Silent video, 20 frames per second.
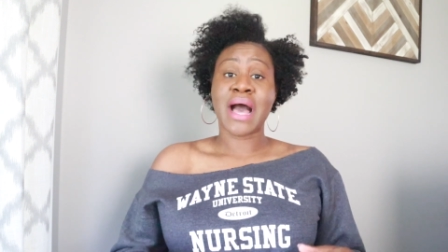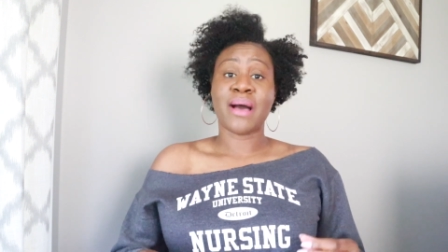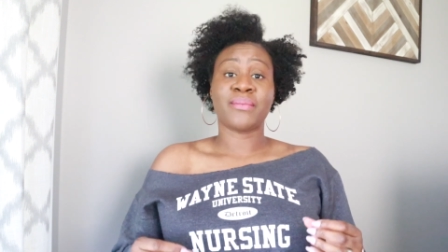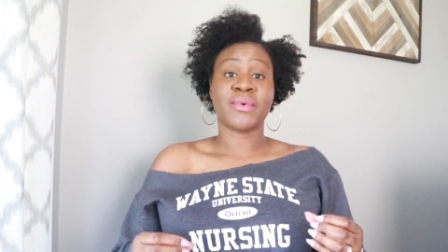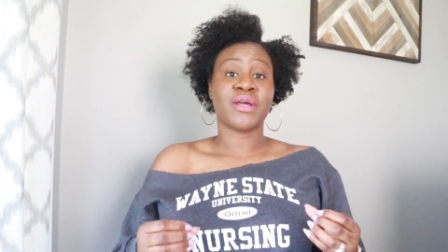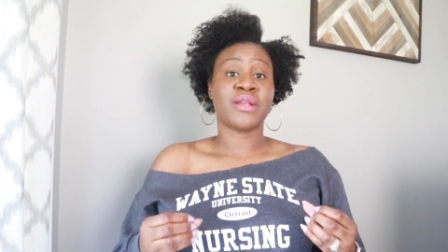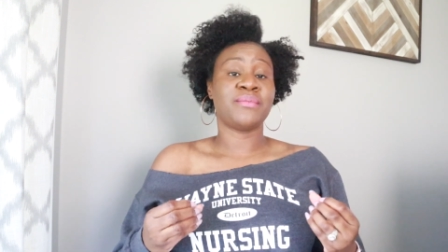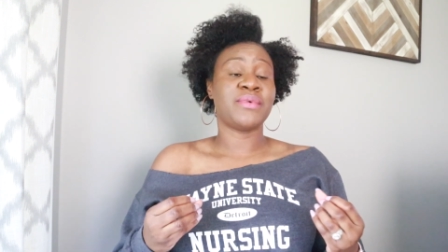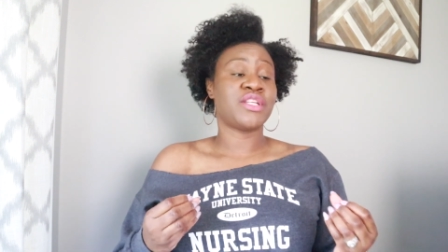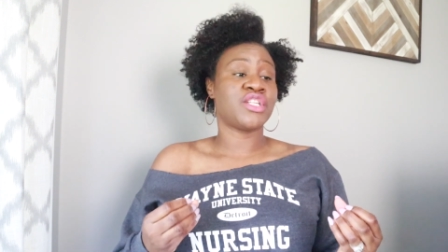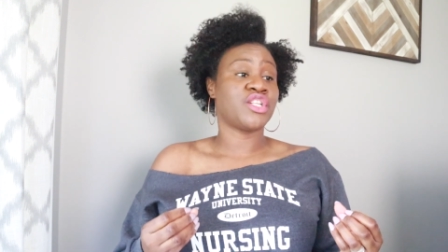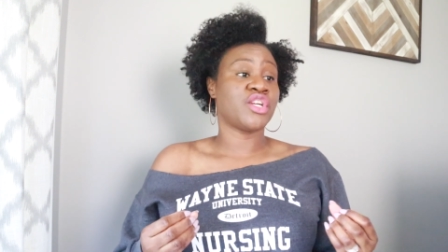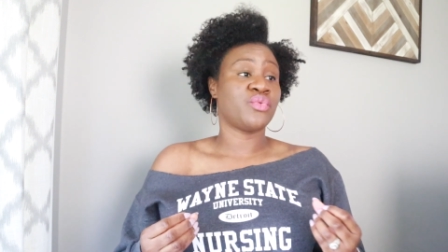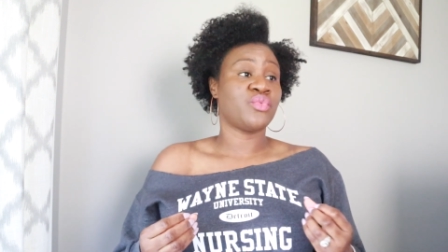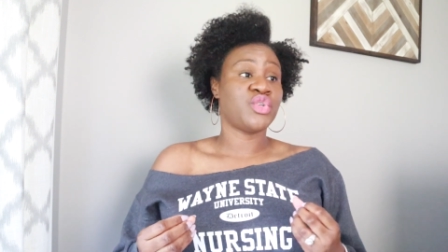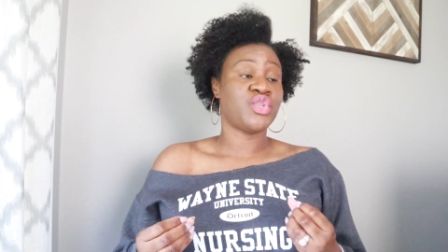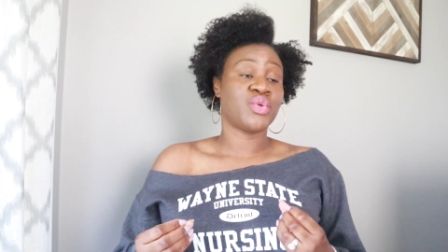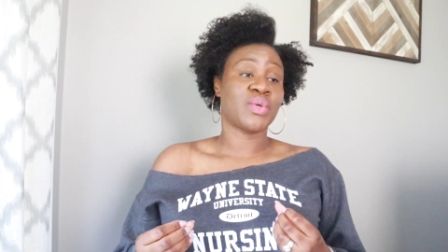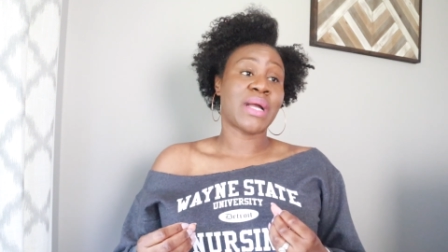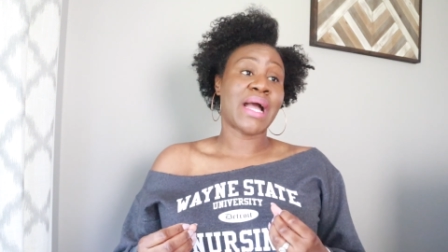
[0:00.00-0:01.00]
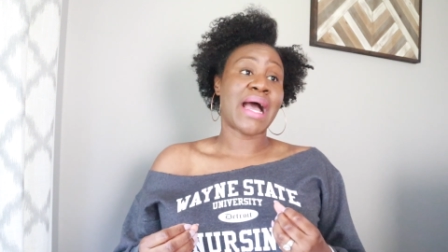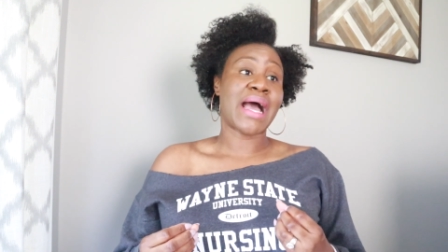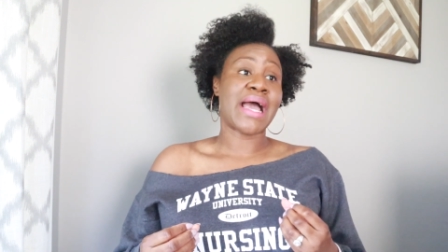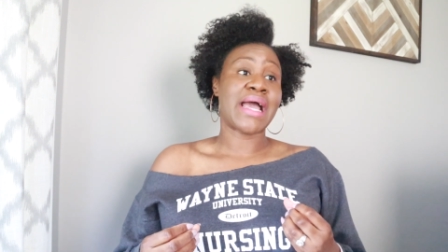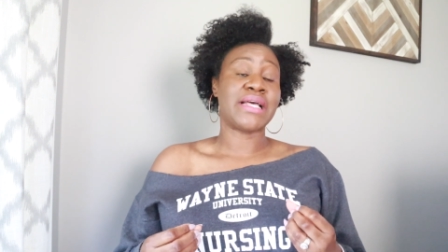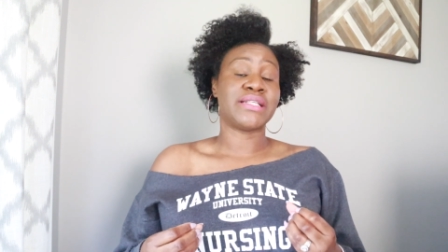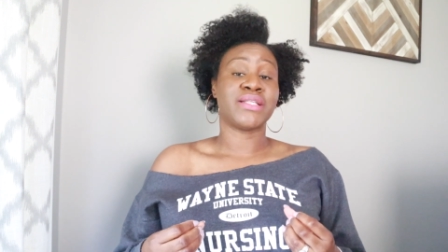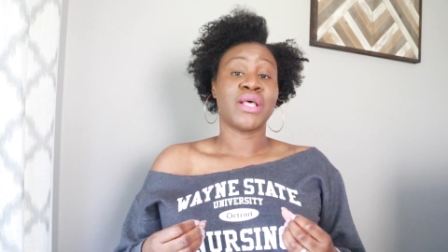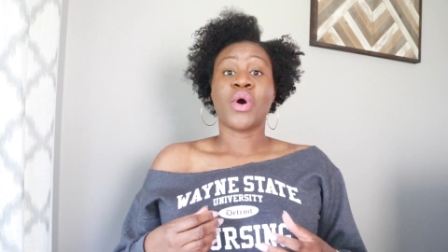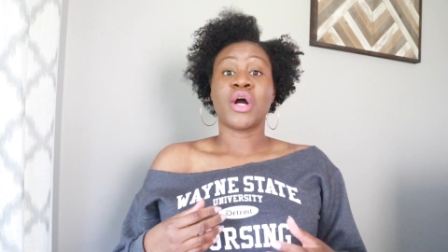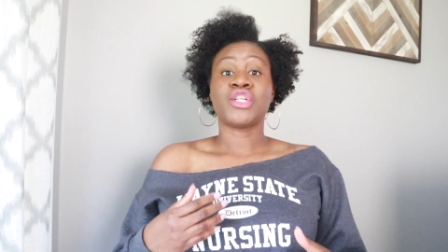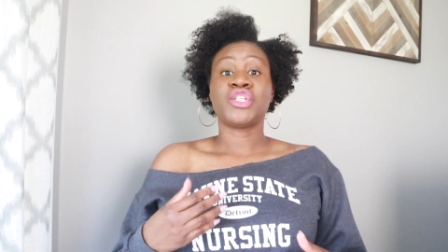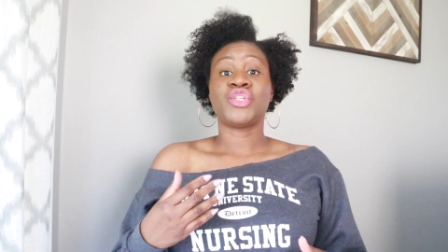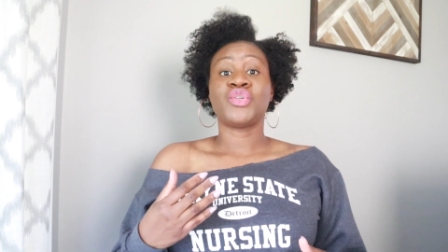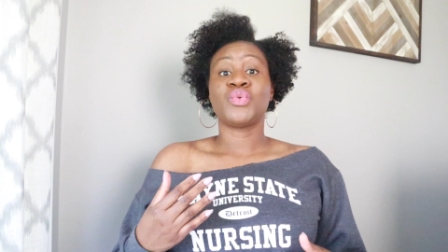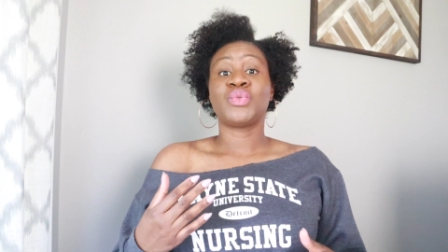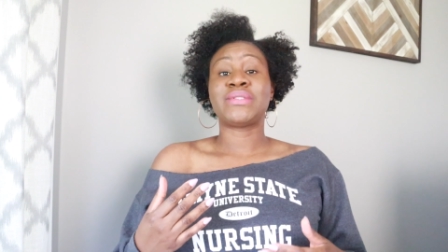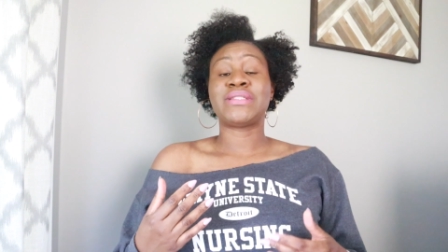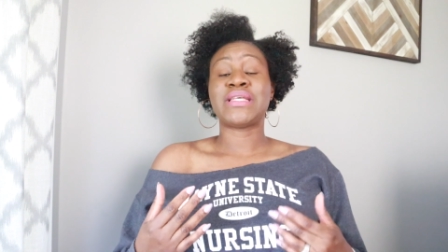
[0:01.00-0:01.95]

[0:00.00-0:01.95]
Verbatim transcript: I'm gonna be sharing with you guys what you